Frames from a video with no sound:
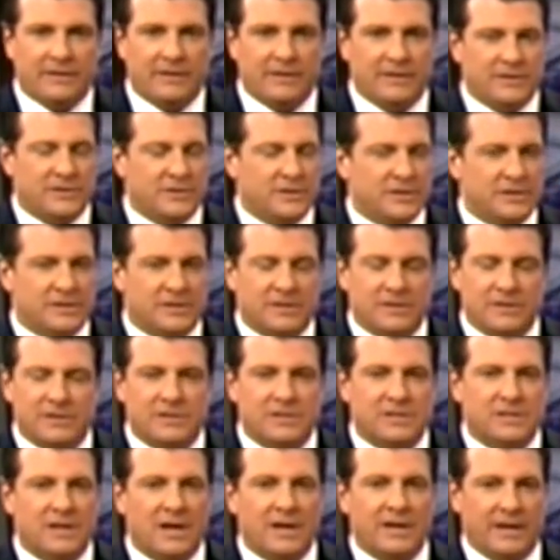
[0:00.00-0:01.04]
It's just
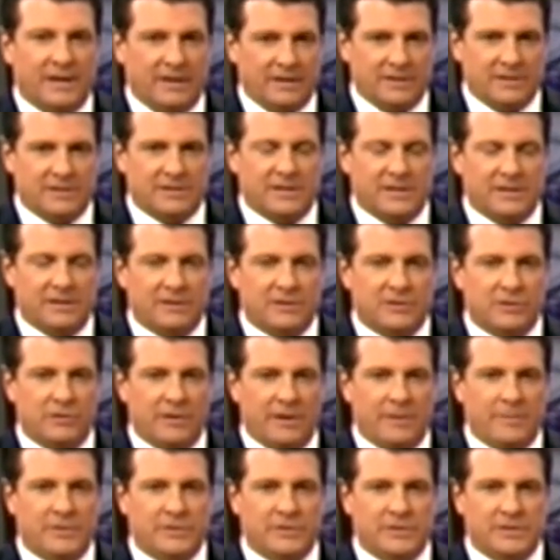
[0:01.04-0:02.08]
stunning to see the two
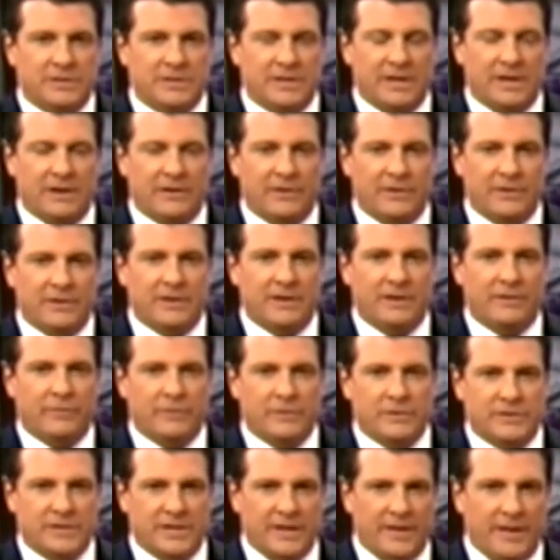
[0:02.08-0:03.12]
images there and the
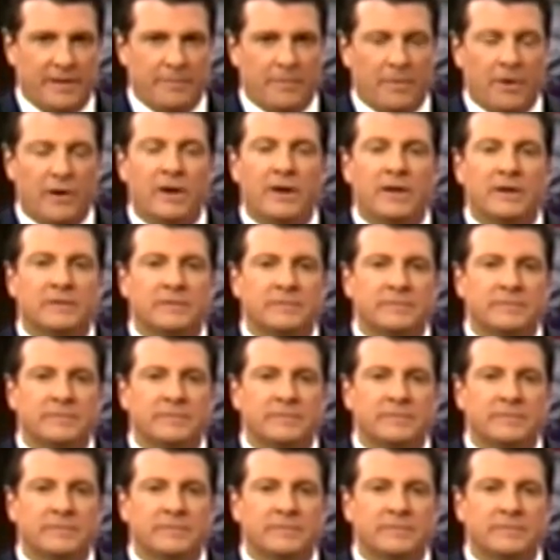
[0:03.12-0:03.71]
difference in them. Marnie?